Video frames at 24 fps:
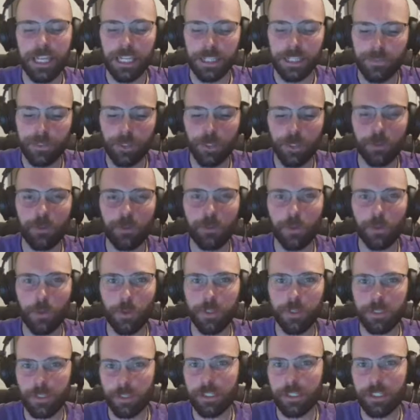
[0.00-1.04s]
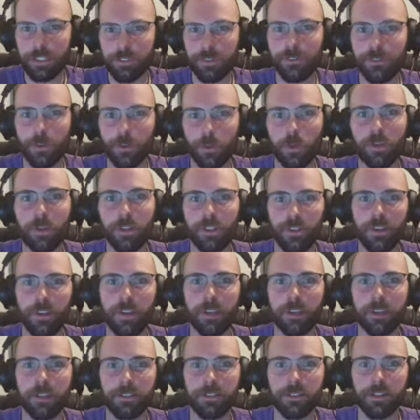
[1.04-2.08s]
If you focus on these four
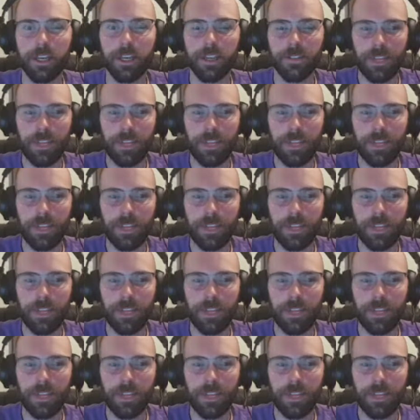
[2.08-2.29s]
things,